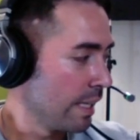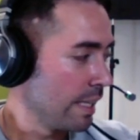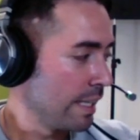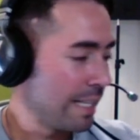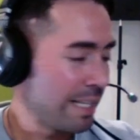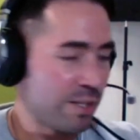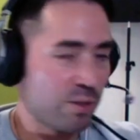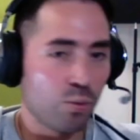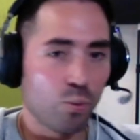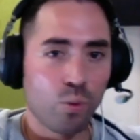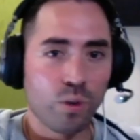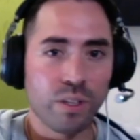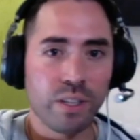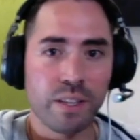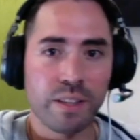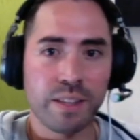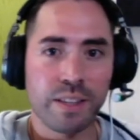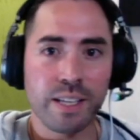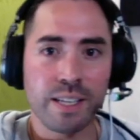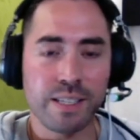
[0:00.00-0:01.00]
Yes, yeah, so one of the
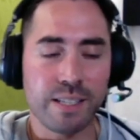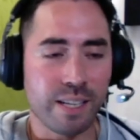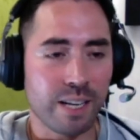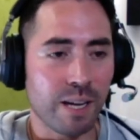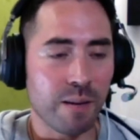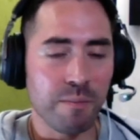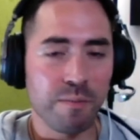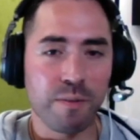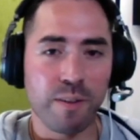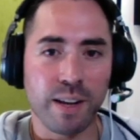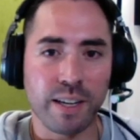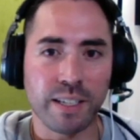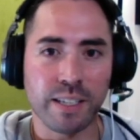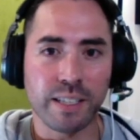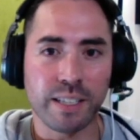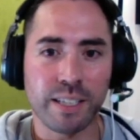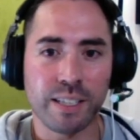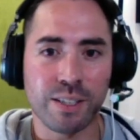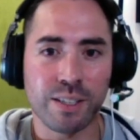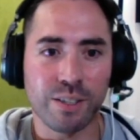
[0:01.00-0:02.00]
things that I'm finding
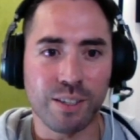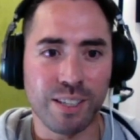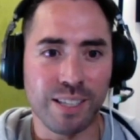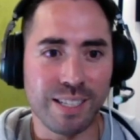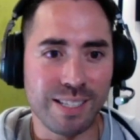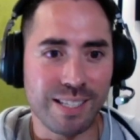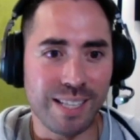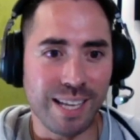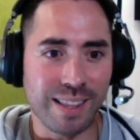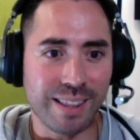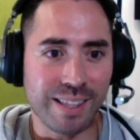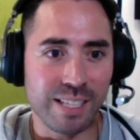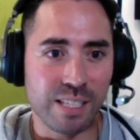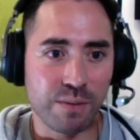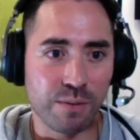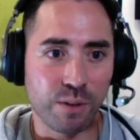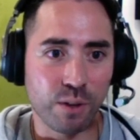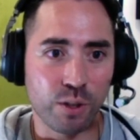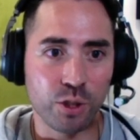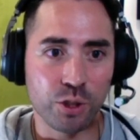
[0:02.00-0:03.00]
here is that this
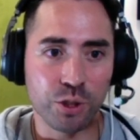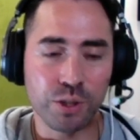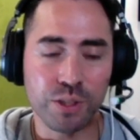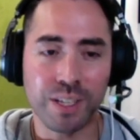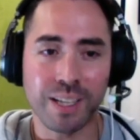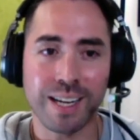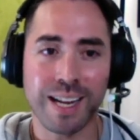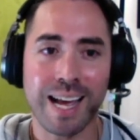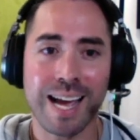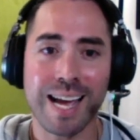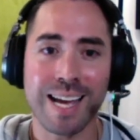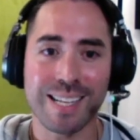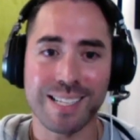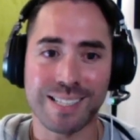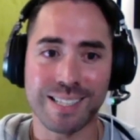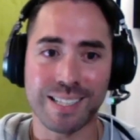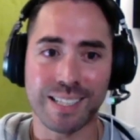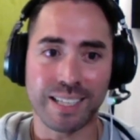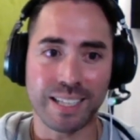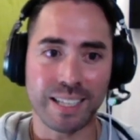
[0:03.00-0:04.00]
version that has
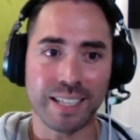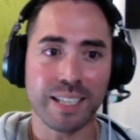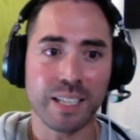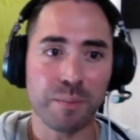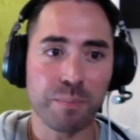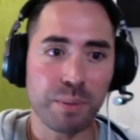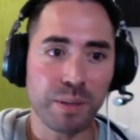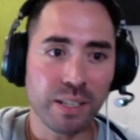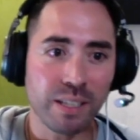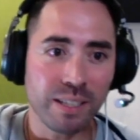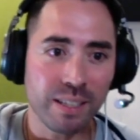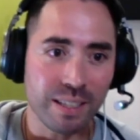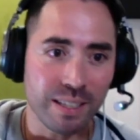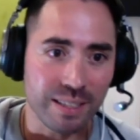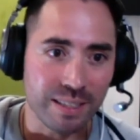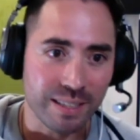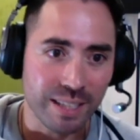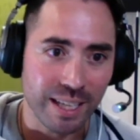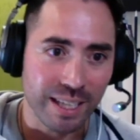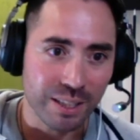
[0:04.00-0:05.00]
the clipping,
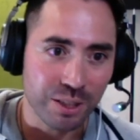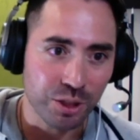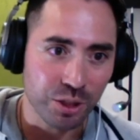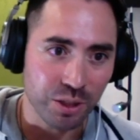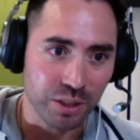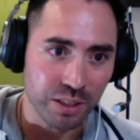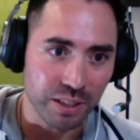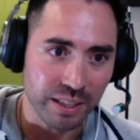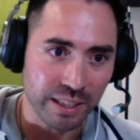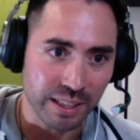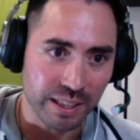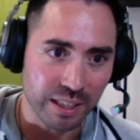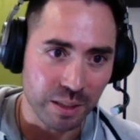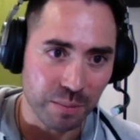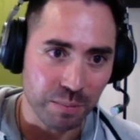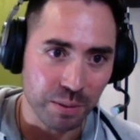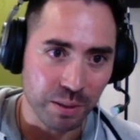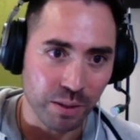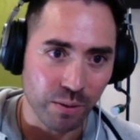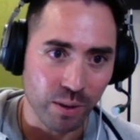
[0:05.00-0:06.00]
intentionally
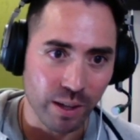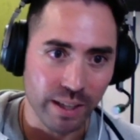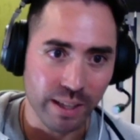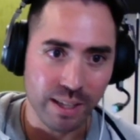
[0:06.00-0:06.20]
clipping, right?